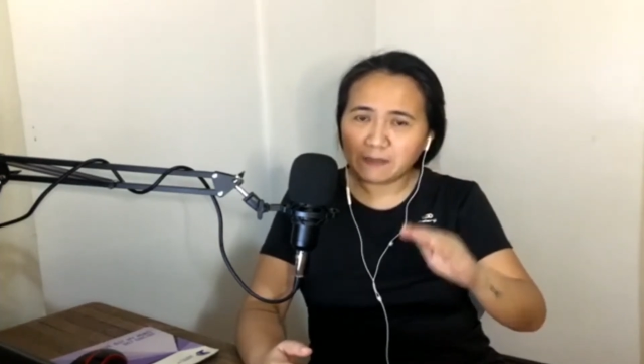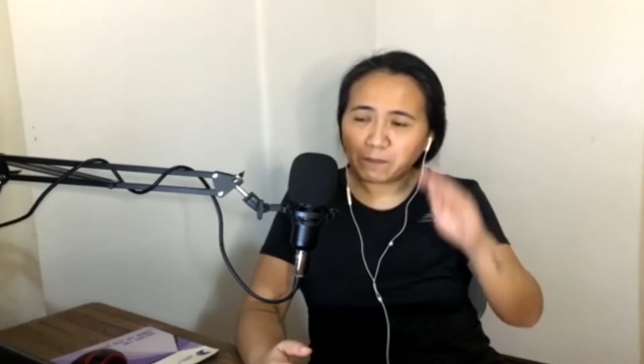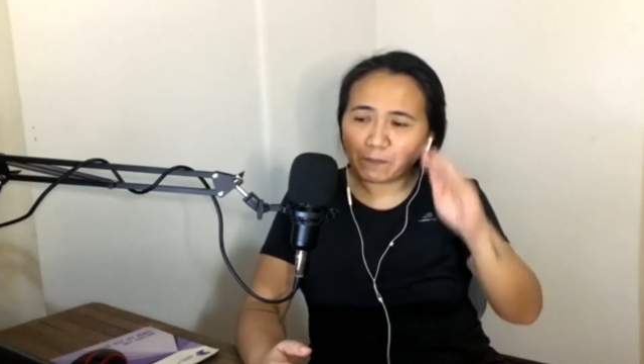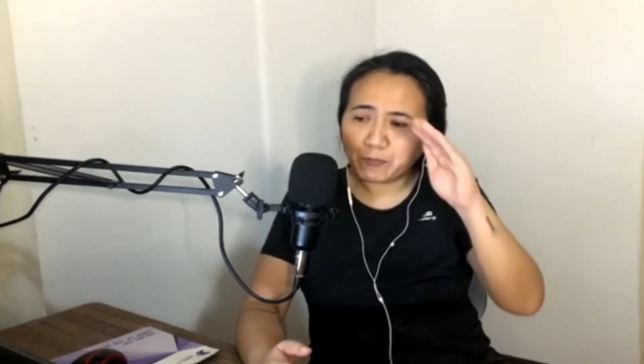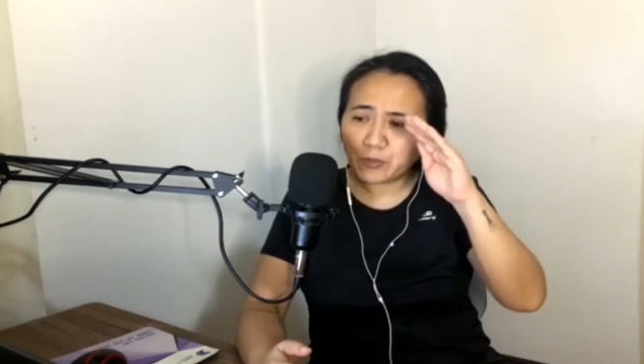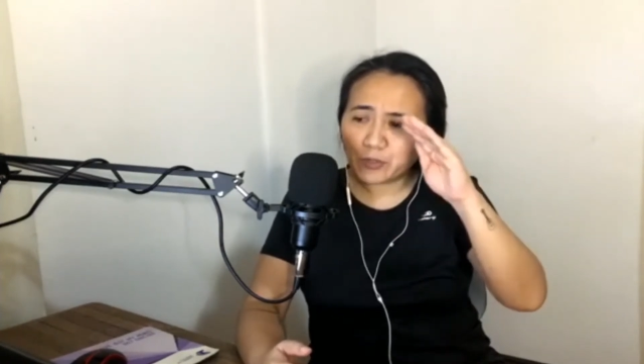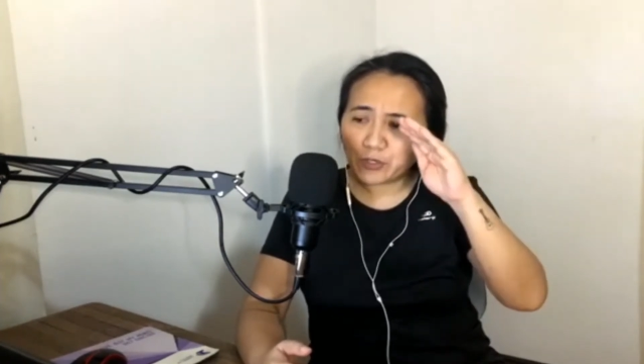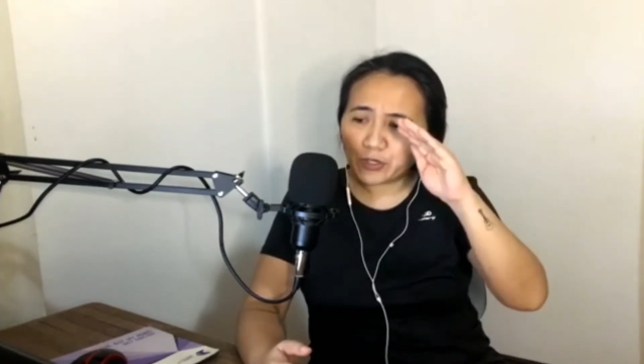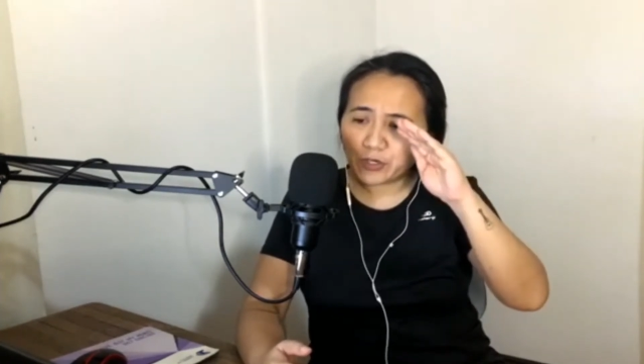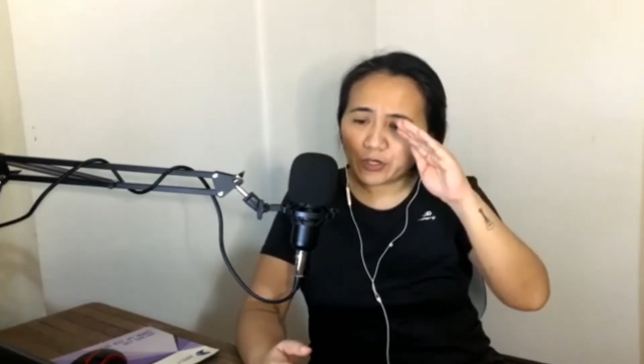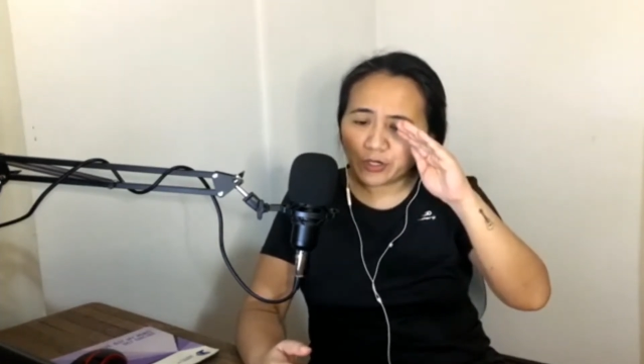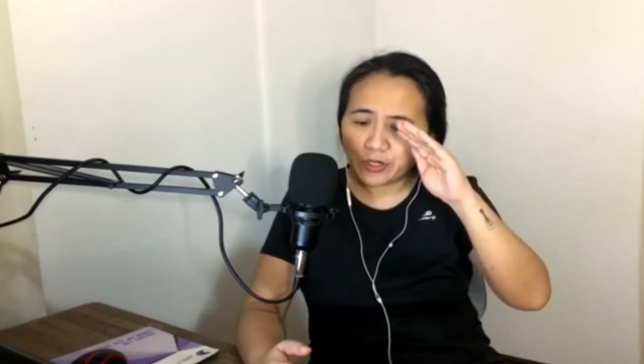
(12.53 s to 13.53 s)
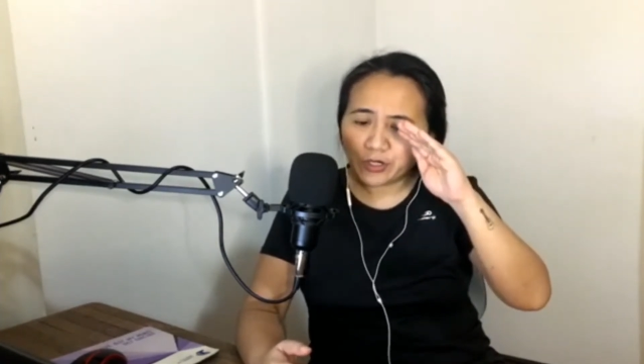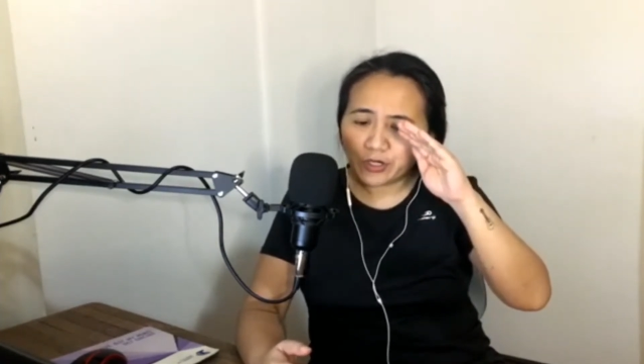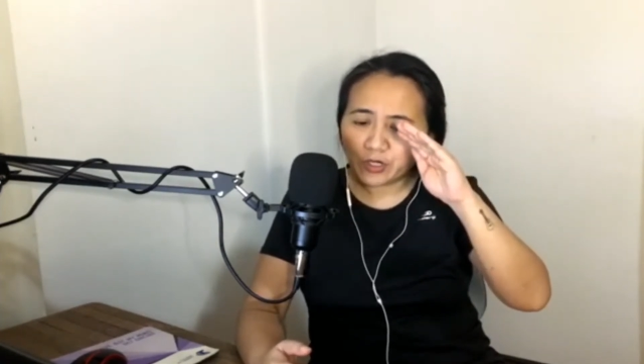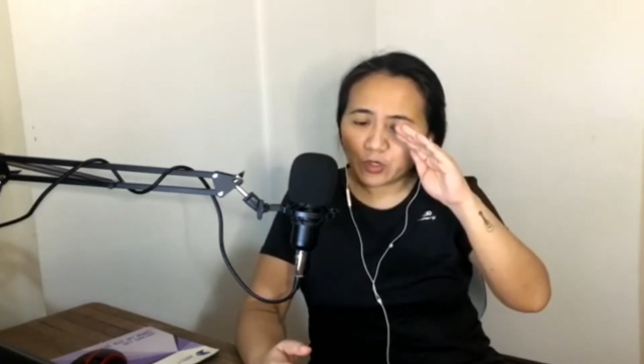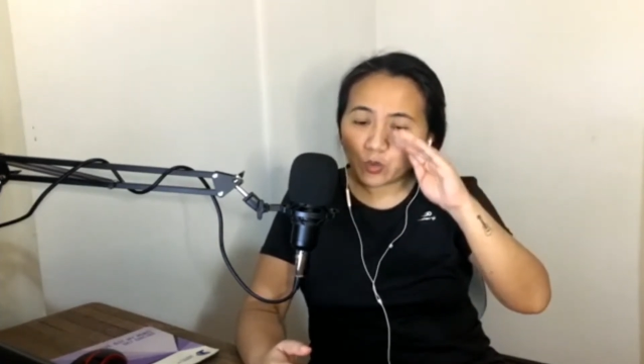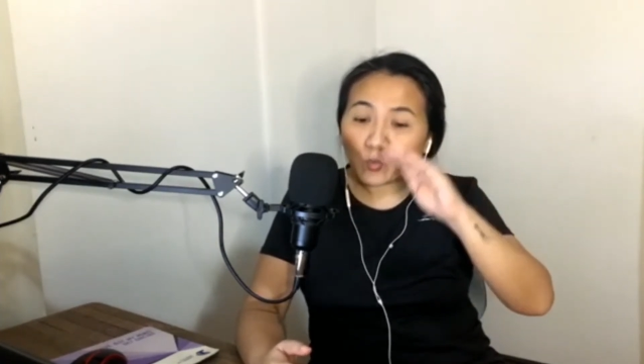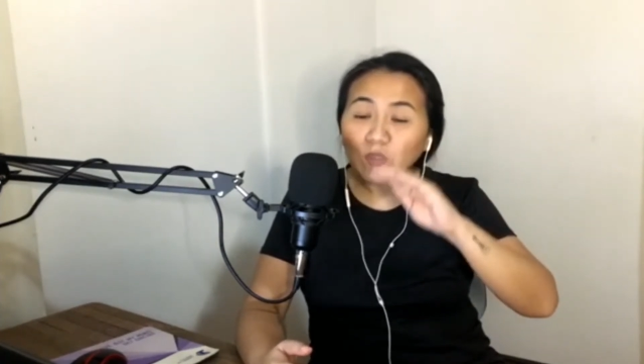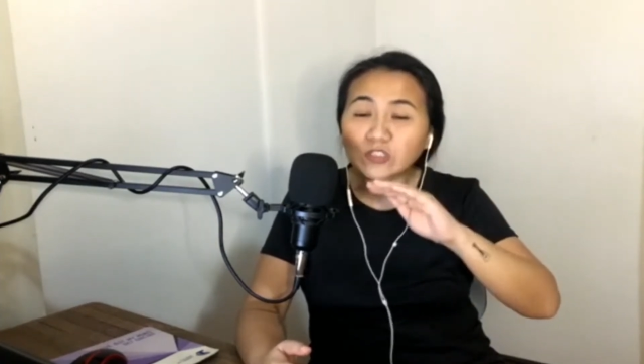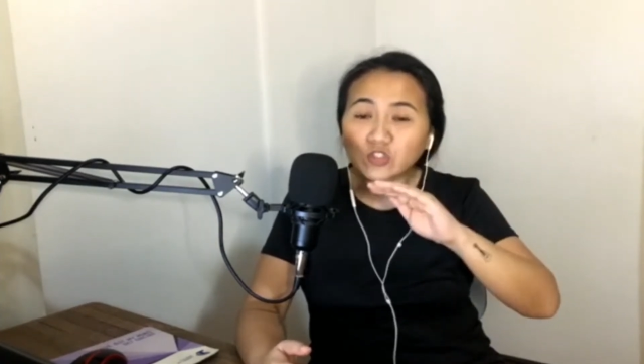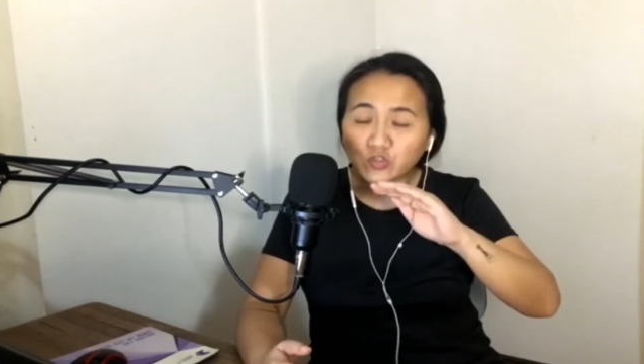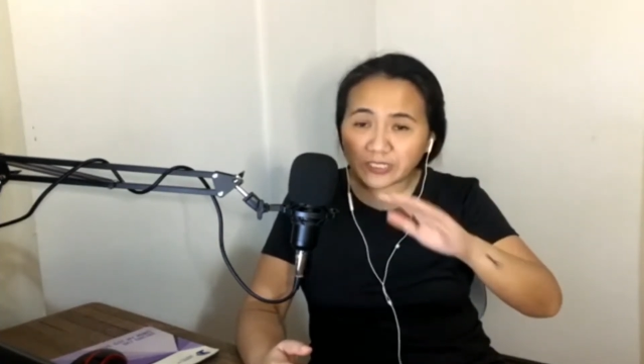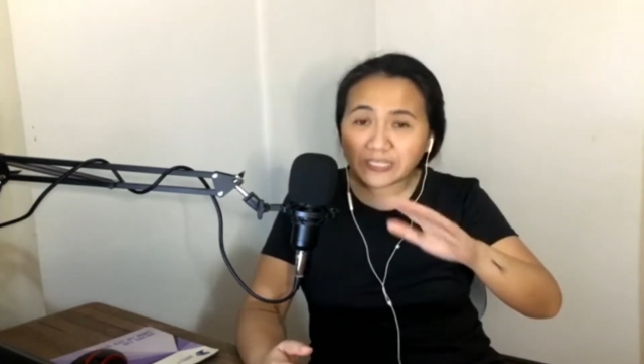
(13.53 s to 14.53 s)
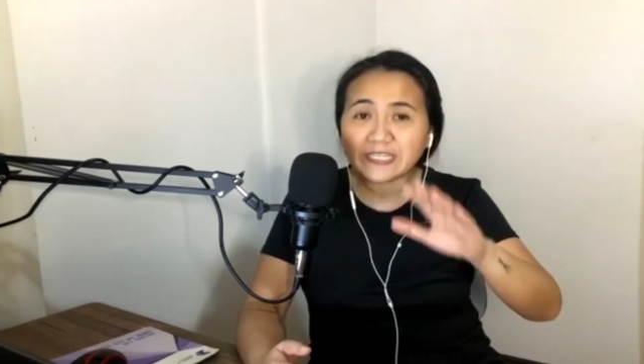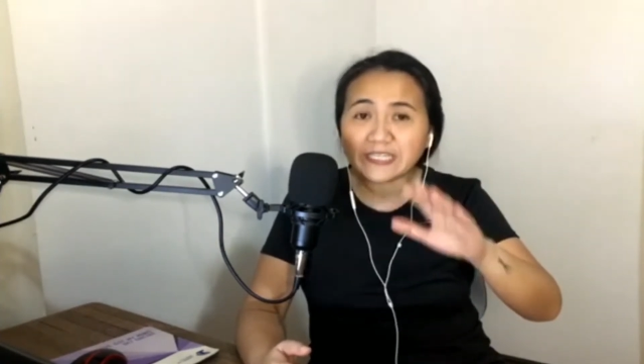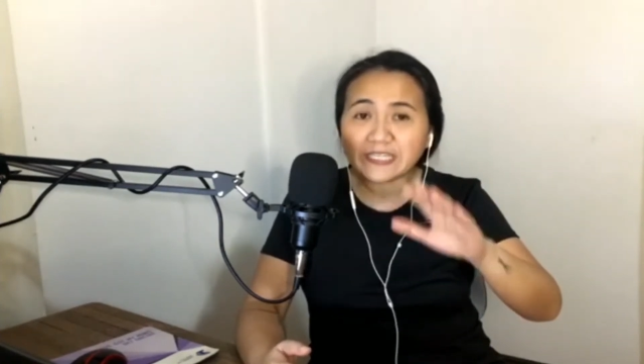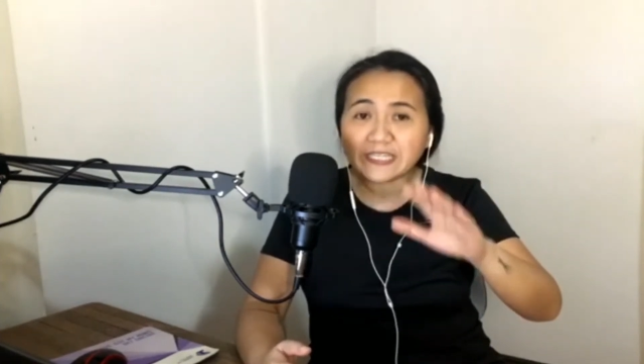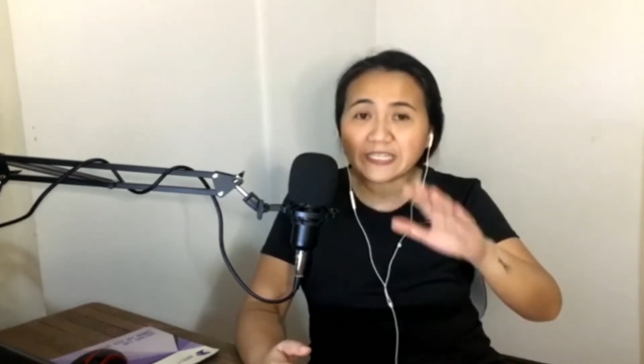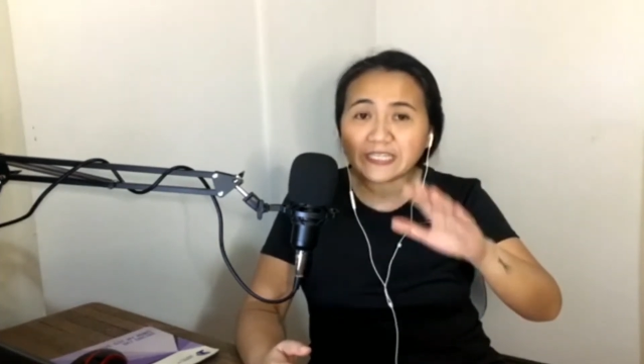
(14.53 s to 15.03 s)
per quatrain and